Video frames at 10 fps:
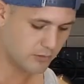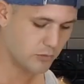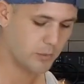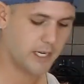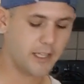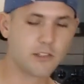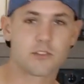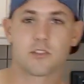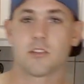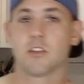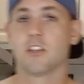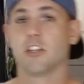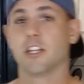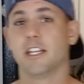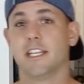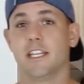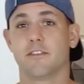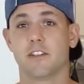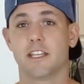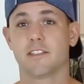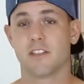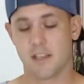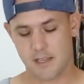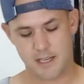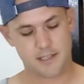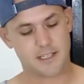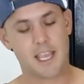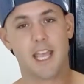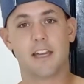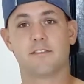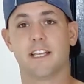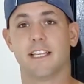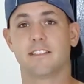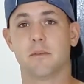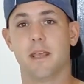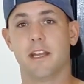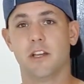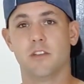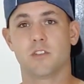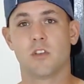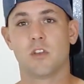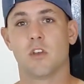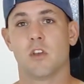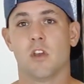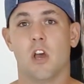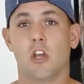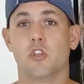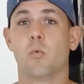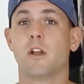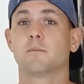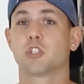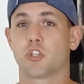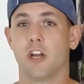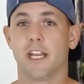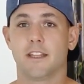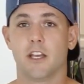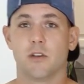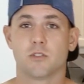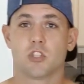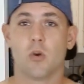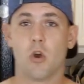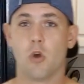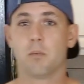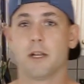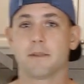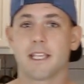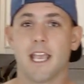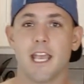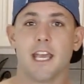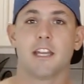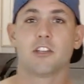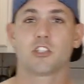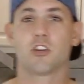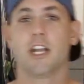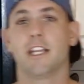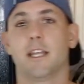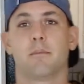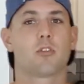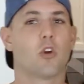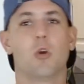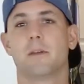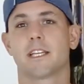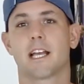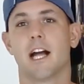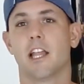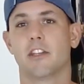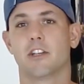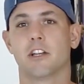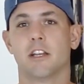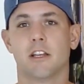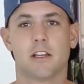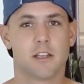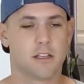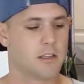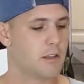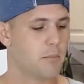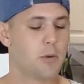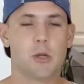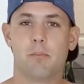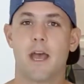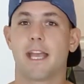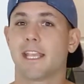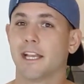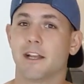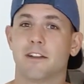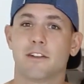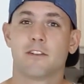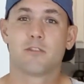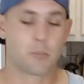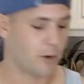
So what else you're gonna need for this is a can of diced tomatoes. You want them strained though. So open up the can, strain them, throw them in a colander, put them back here for